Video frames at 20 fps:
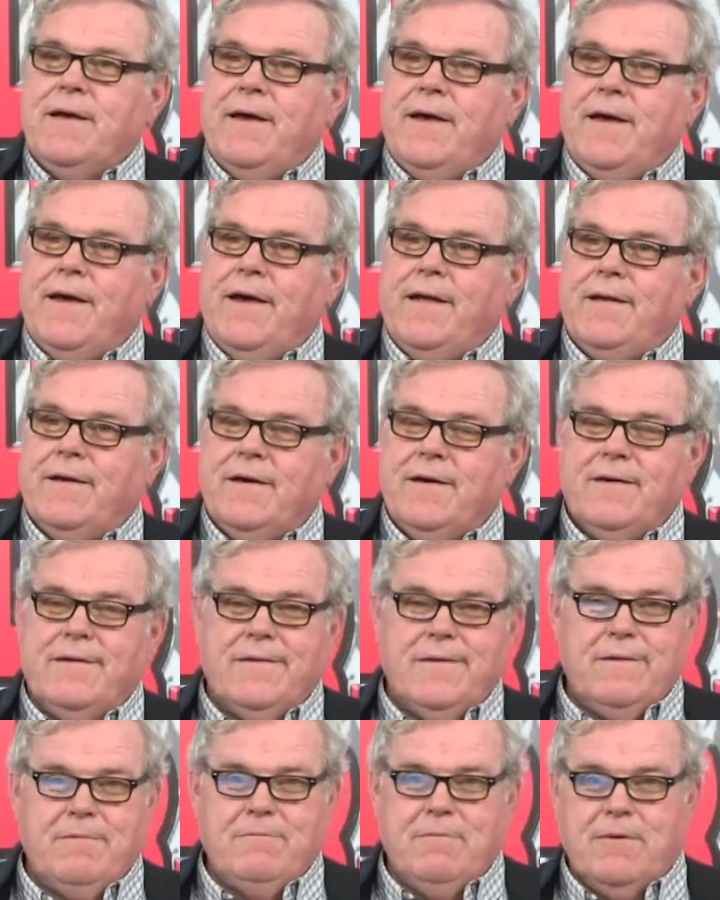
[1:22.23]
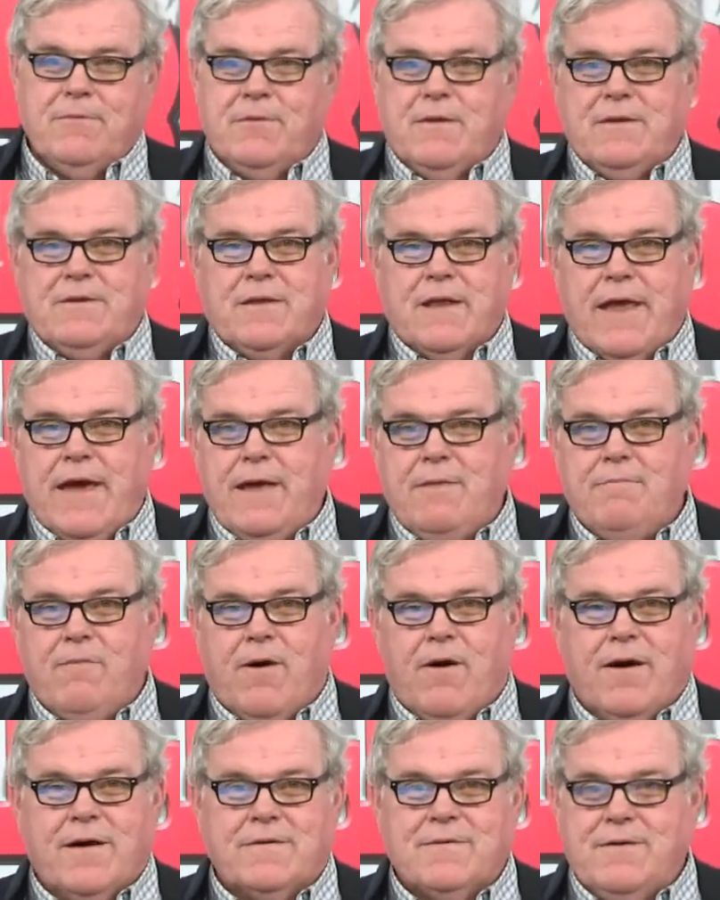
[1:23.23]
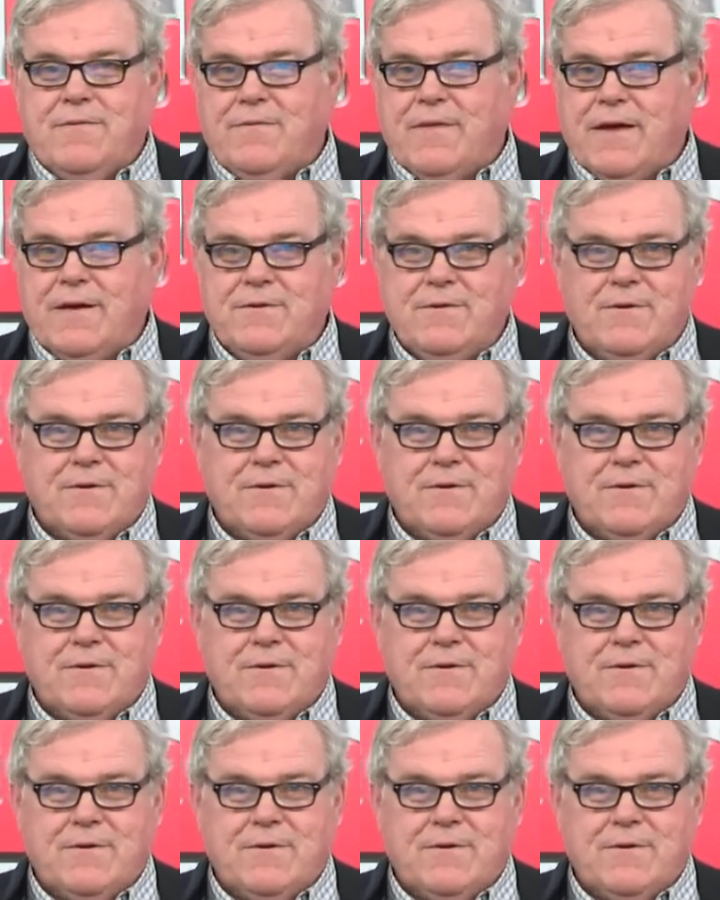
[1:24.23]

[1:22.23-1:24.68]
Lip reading: And these landmarks and things